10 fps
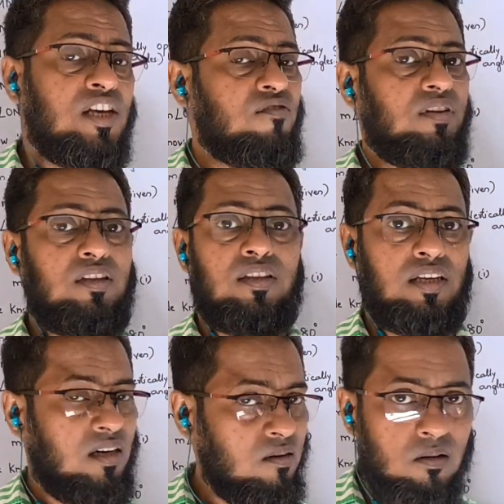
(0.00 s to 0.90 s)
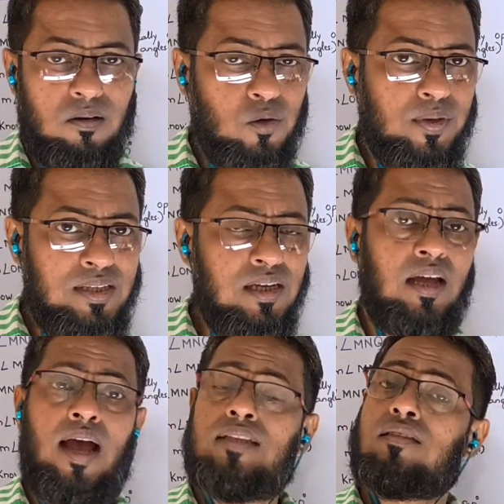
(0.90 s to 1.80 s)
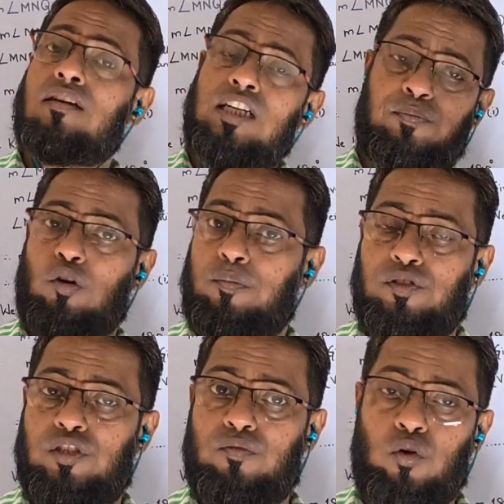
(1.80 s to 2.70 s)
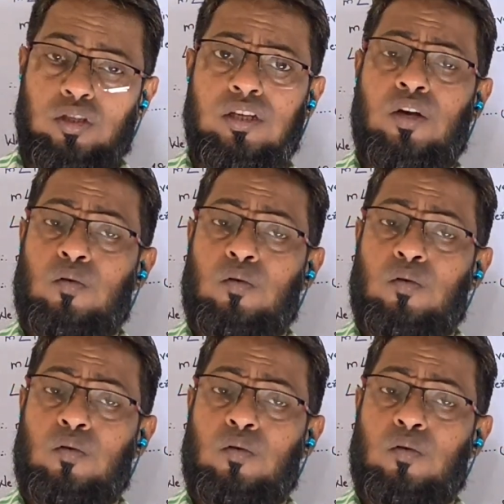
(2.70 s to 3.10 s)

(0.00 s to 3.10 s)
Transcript: even they are congruent. And the third property was